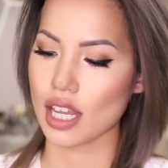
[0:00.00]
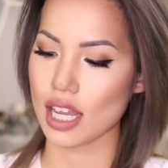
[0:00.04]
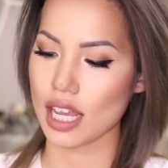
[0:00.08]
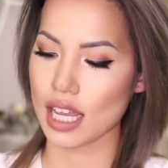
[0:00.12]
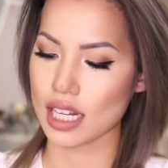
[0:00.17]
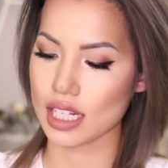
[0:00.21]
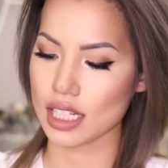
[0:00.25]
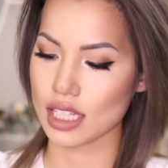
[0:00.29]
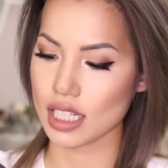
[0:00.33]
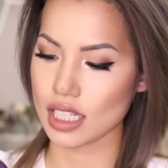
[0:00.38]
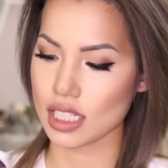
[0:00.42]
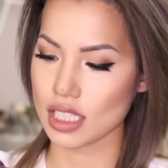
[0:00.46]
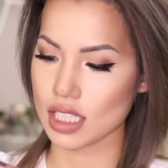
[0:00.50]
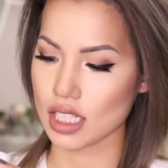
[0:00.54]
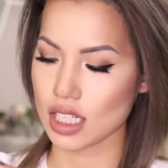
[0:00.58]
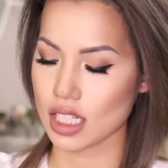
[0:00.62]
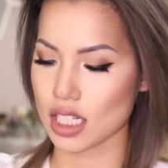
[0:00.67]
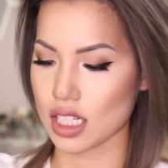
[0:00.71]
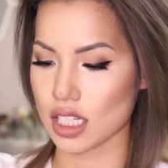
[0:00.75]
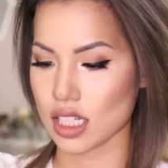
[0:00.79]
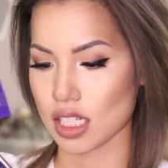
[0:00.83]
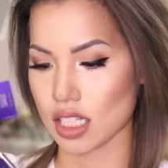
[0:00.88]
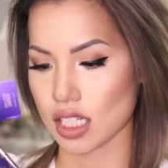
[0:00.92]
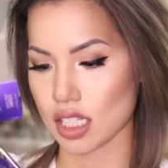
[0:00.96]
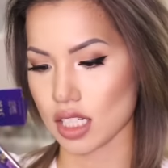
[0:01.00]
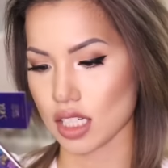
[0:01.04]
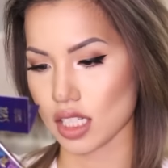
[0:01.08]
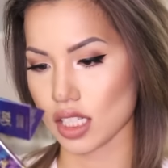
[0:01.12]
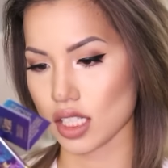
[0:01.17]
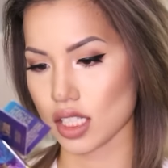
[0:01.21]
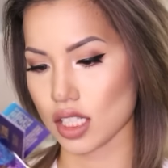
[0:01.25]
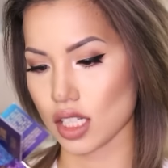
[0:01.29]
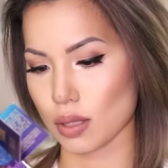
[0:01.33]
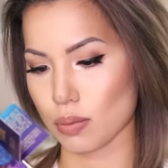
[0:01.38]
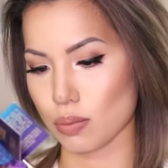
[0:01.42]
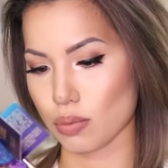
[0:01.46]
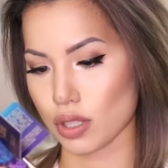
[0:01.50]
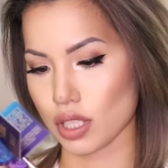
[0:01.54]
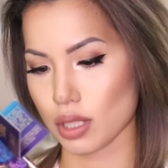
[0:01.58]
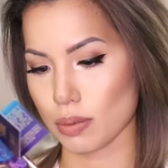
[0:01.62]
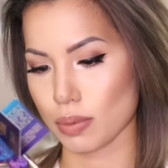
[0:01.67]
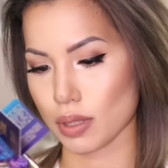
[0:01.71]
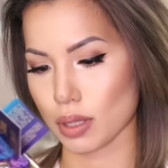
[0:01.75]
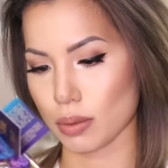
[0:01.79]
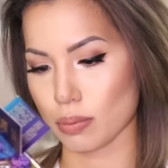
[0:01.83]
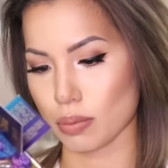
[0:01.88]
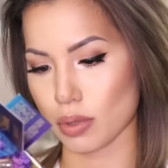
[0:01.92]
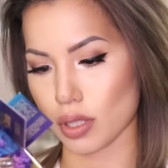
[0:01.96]
And this is a pretty
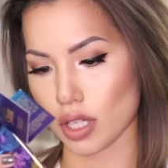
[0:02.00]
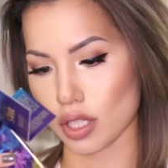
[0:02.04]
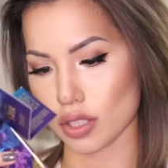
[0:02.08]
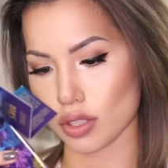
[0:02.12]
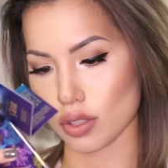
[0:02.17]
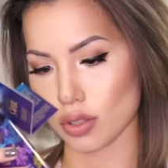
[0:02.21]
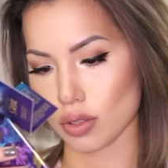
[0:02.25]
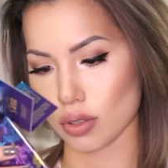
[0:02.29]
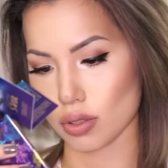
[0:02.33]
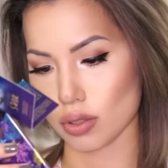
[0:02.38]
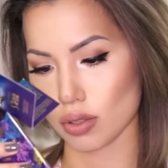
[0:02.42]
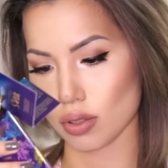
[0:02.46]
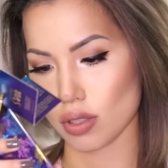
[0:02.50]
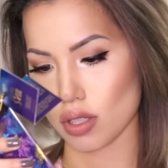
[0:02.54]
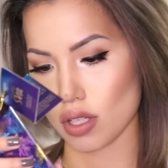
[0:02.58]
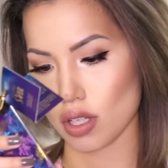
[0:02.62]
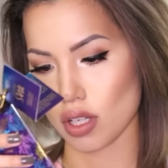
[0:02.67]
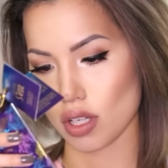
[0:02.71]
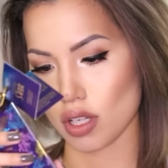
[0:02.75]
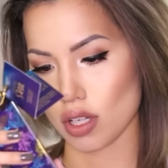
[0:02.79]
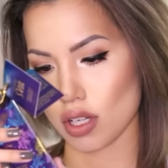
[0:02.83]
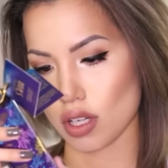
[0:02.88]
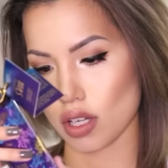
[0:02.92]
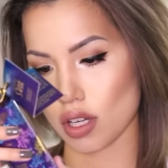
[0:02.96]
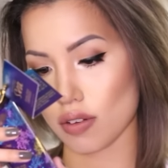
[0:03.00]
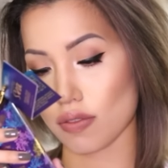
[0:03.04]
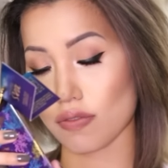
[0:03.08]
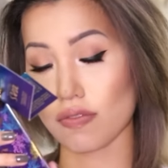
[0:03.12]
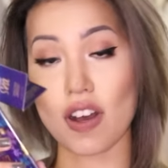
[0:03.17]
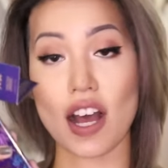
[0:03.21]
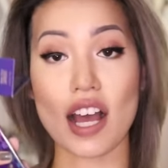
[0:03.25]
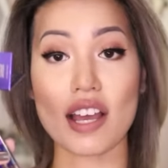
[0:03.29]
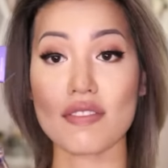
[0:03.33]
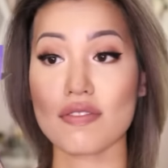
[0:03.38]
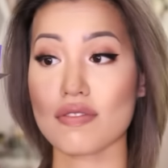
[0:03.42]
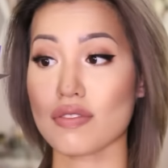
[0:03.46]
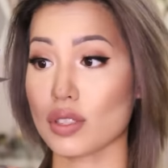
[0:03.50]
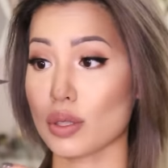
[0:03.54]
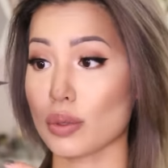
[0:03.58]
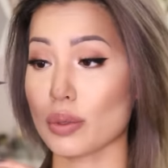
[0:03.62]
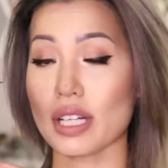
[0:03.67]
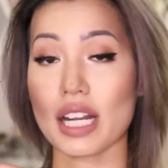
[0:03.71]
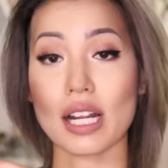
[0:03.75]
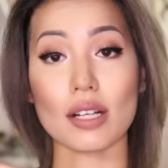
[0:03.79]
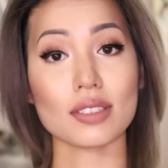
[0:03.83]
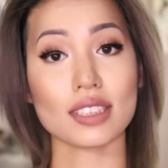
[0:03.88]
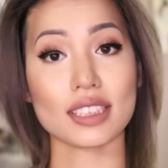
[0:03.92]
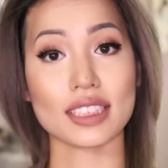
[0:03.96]
big bottle of five
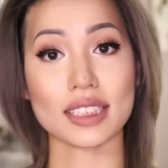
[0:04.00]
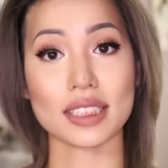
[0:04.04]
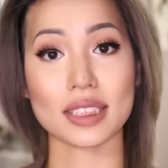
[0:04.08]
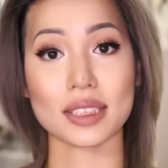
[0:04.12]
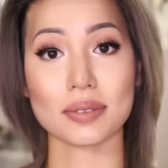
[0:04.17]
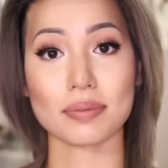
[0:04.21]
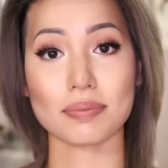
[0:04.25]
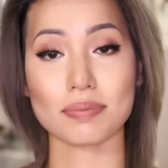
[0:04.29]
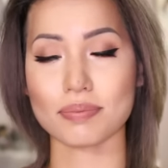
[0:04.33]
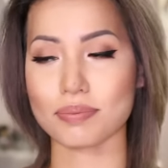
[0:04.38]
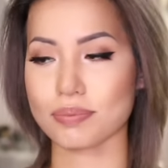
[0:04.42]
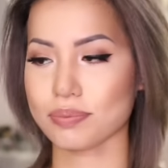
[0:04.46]
fluid ounces.